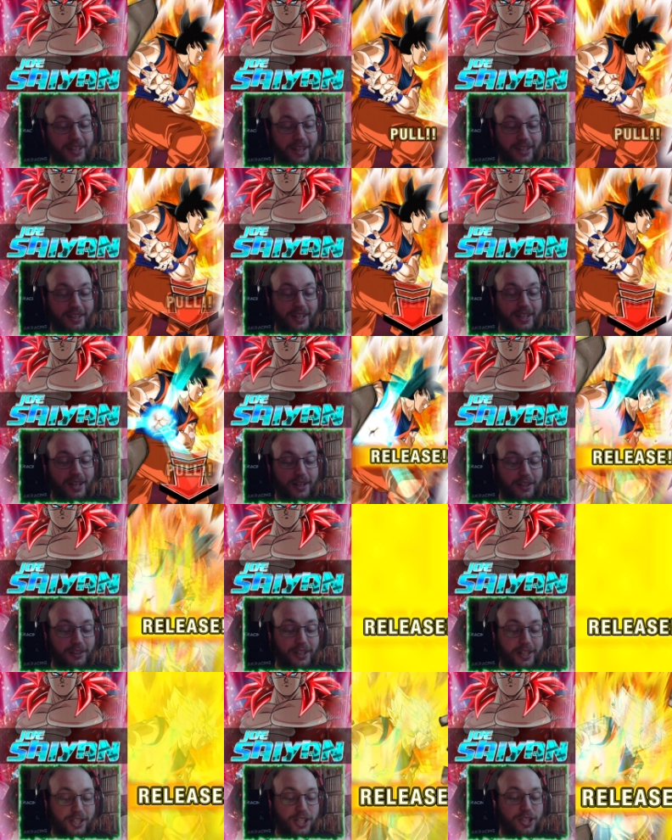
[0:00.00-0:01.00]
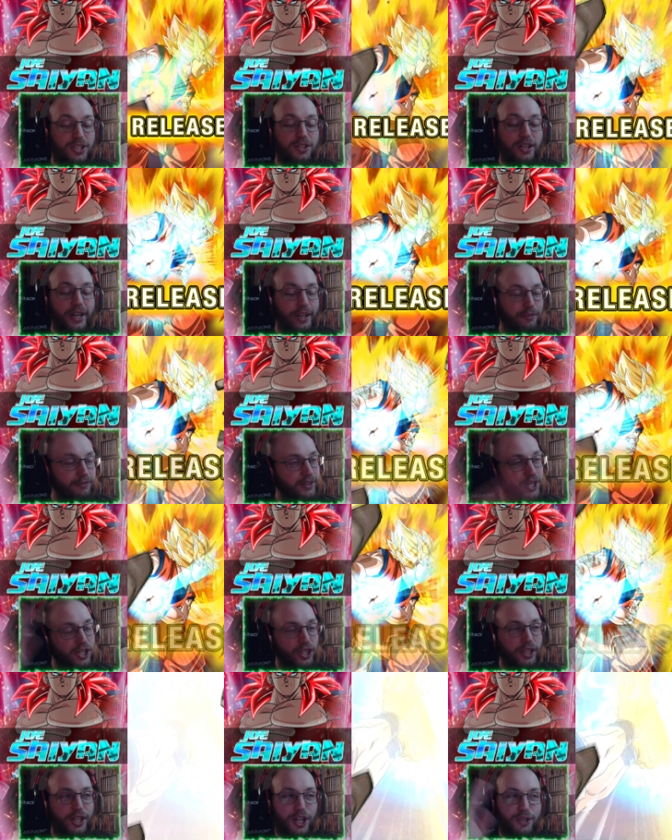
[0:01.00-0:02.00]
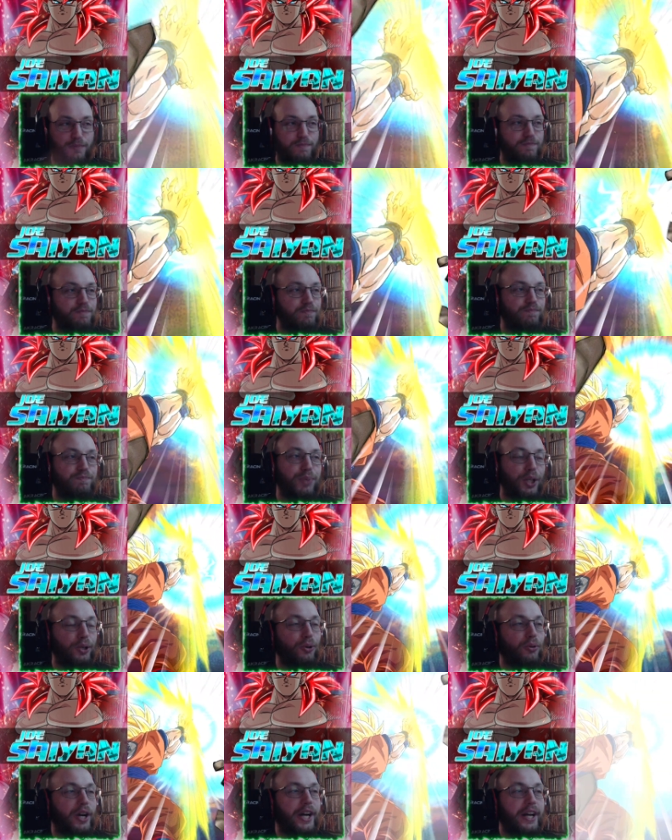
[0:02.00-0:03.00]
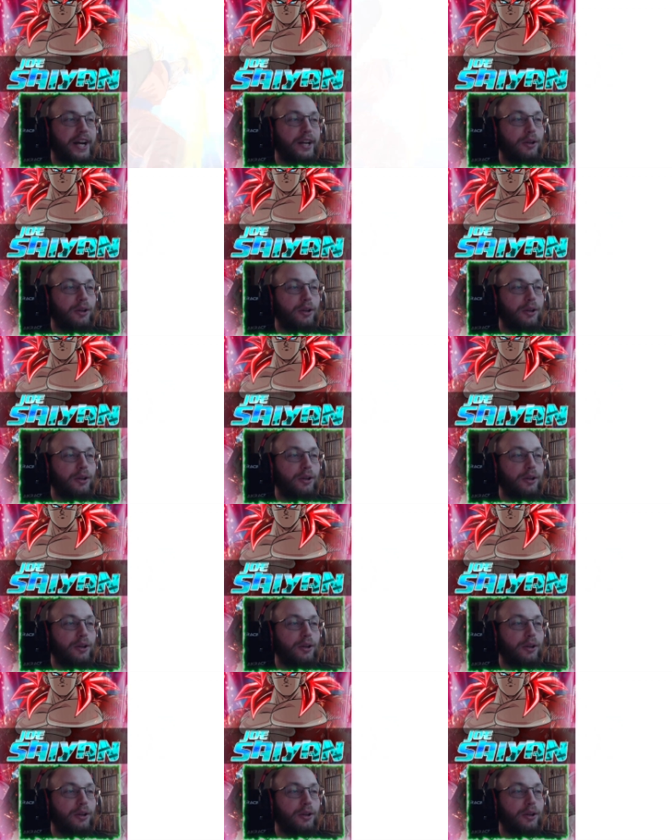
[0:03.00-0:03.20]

I think our luck just like officially just blew right out